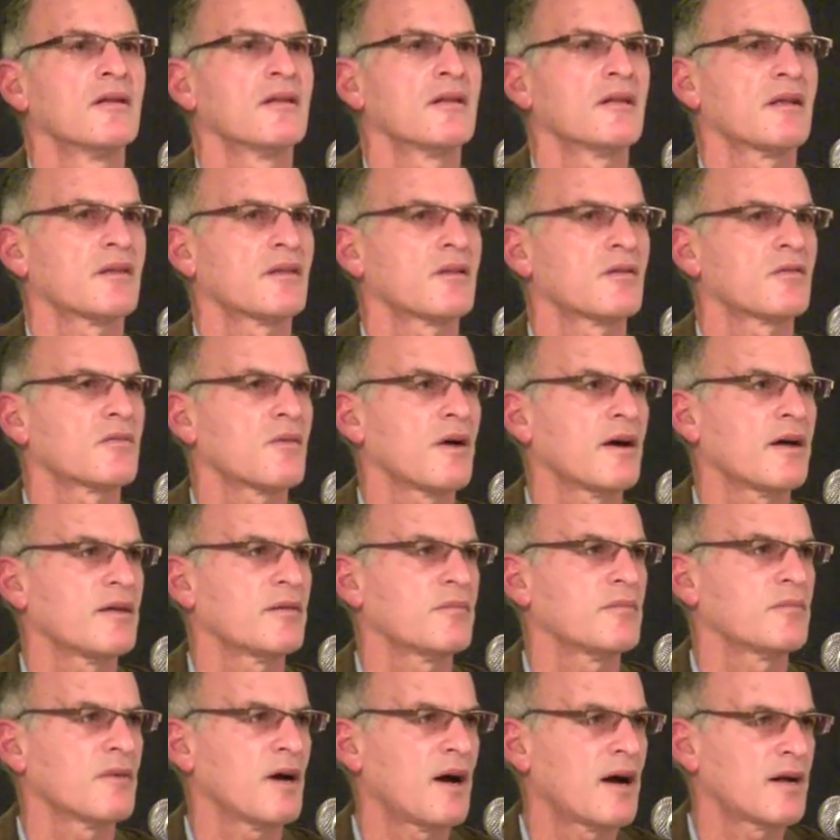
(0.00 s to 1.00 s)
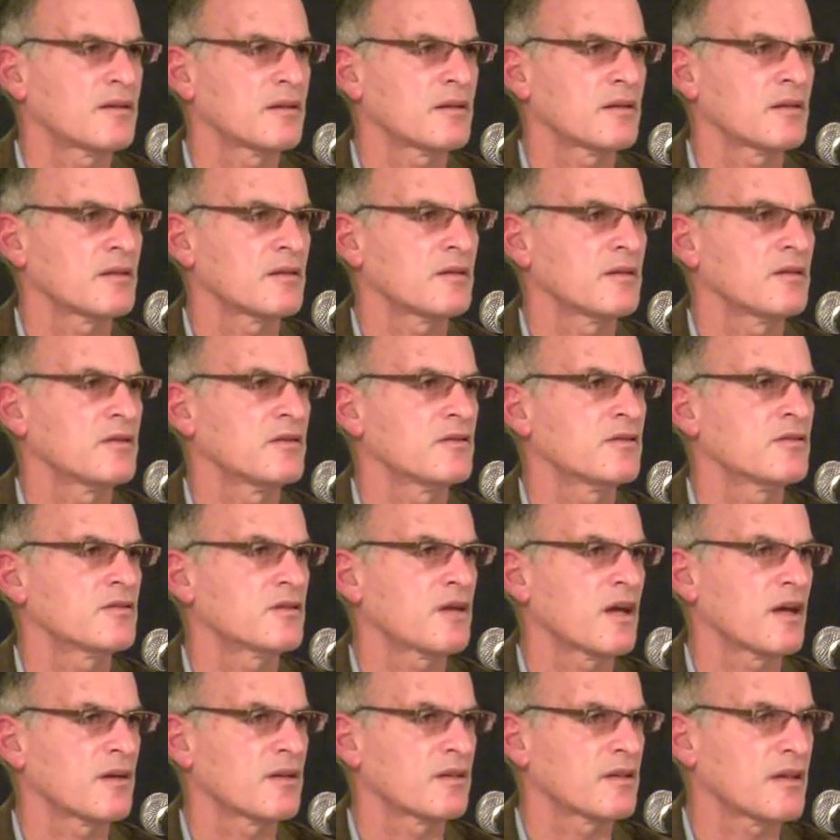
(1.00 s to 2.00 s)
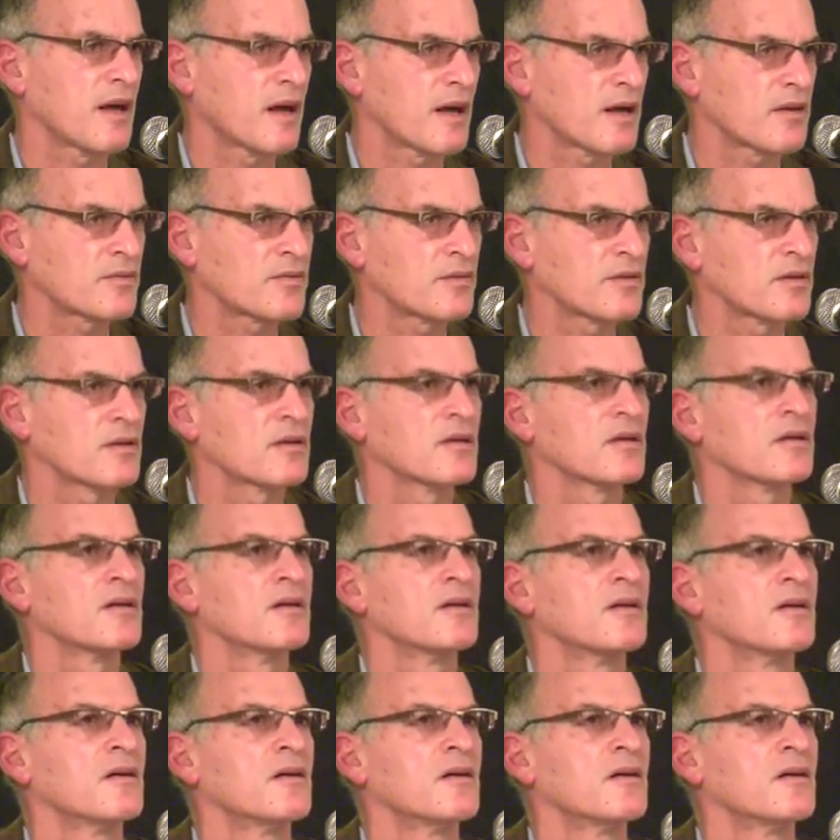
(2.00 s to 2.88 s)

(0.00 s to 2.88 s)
that the right model is South Africa,